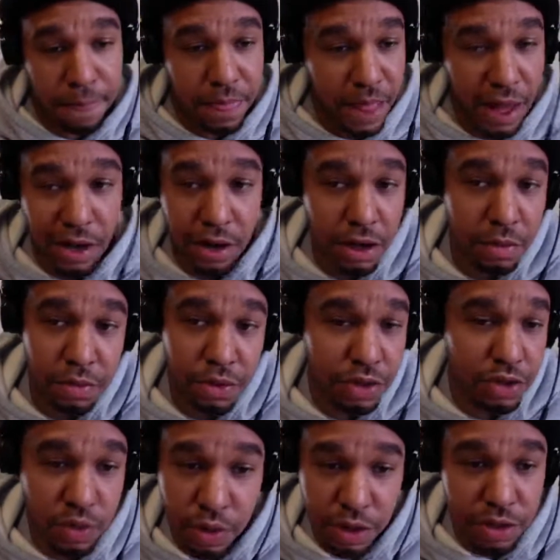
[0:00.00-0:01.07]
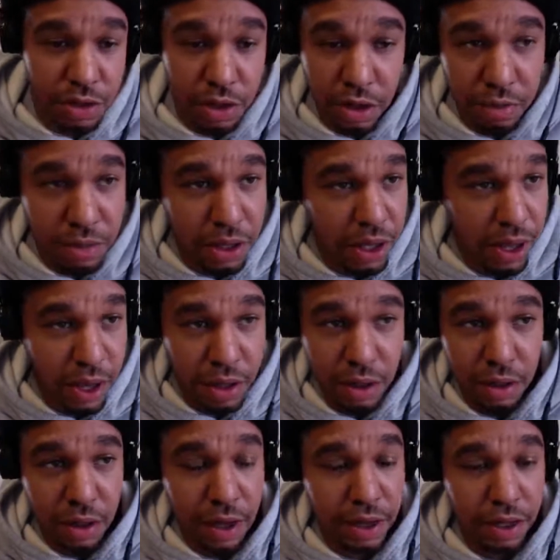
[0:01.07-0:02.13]
That number is where it's gonna be at.
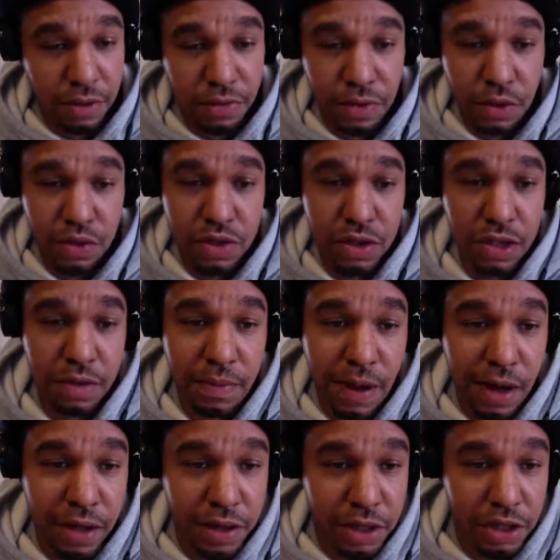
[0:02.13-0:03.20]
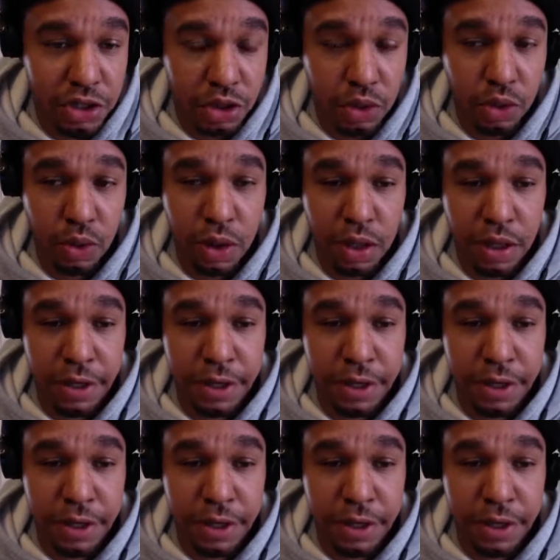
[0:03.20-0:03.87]
Like if you seen my initial